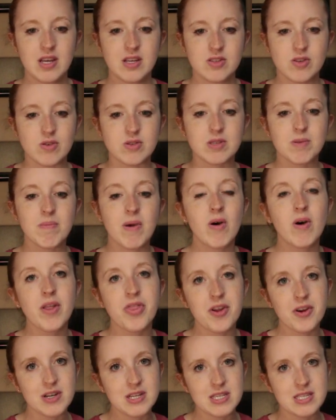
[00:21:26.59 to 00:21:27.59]
So Samoa
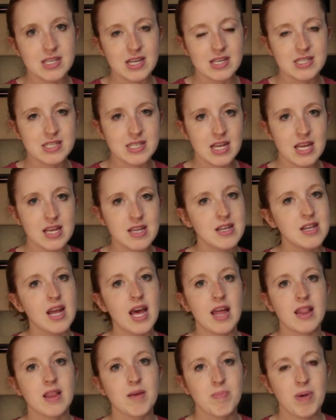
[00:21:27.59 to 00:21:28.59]
3610
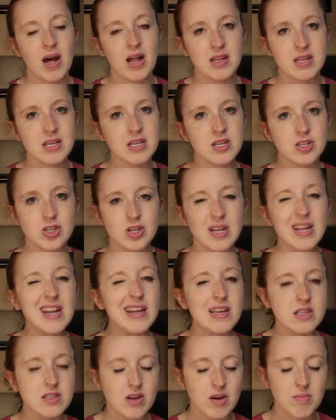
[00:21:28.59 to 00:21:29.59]
at the Polynesian
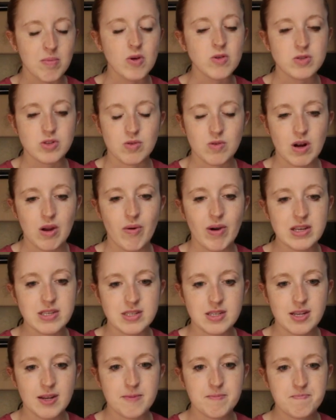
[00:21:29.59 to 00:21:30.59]
is our most
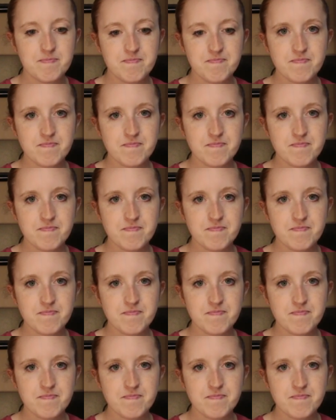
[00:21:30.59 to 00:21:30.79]
requested.